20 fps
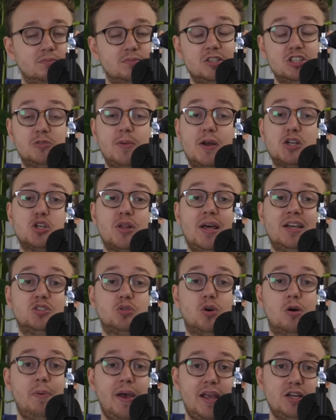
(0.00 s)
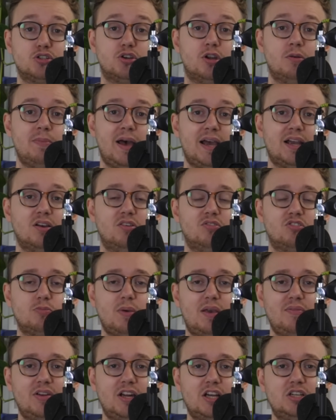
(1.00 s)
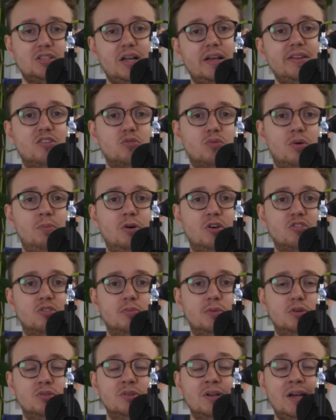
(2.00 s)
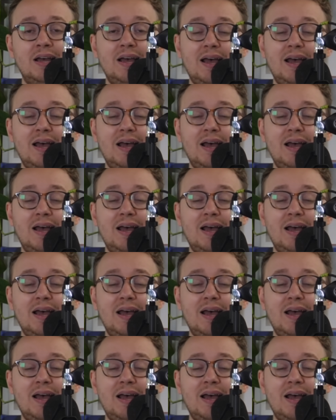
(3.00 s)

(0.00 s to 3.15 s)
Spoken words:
Special thanks to our Patreon backers who make videos like this one possible.